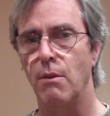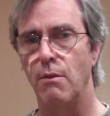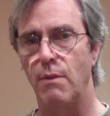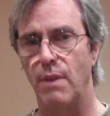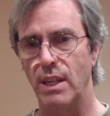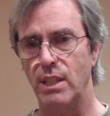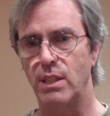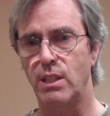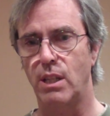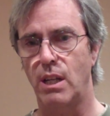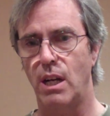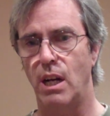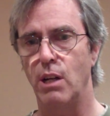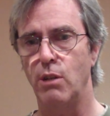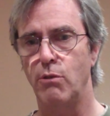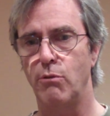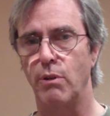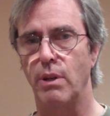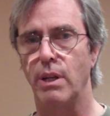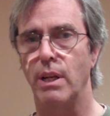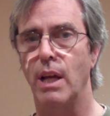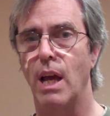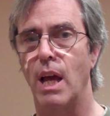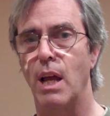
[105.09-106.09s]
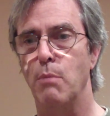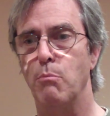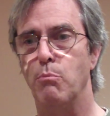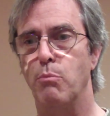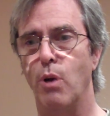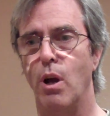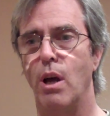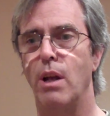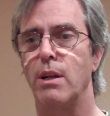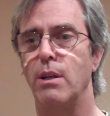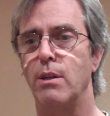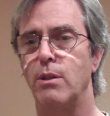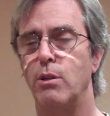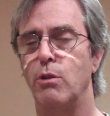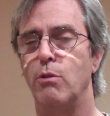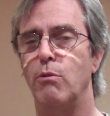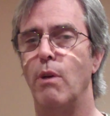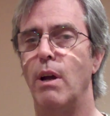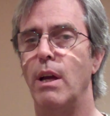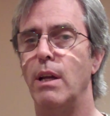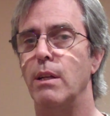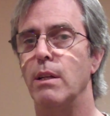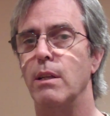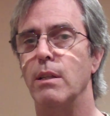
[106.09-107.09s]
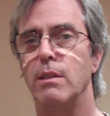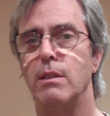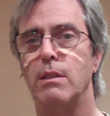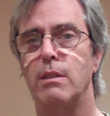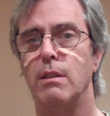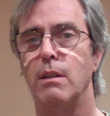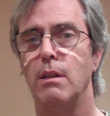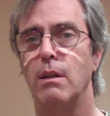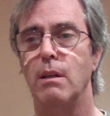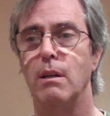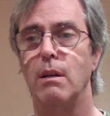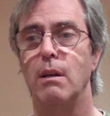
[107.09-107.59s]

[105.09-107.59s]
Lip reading: this country and brought it to greatness,